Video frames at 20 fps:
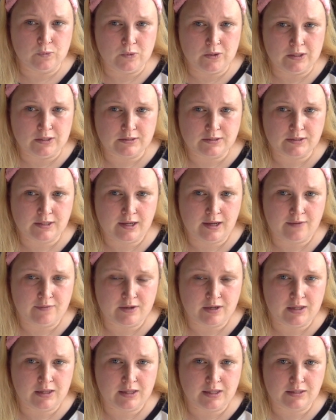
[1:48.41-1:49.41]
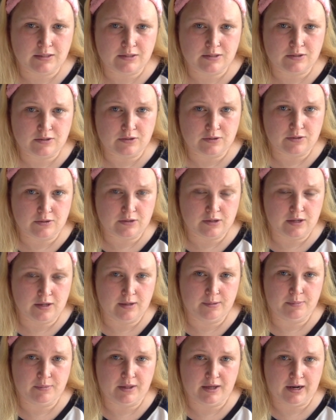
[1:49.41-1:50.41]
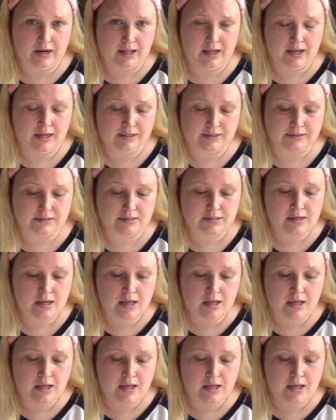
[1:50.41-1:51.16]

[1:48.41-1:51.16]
want to have a cleanser um, that has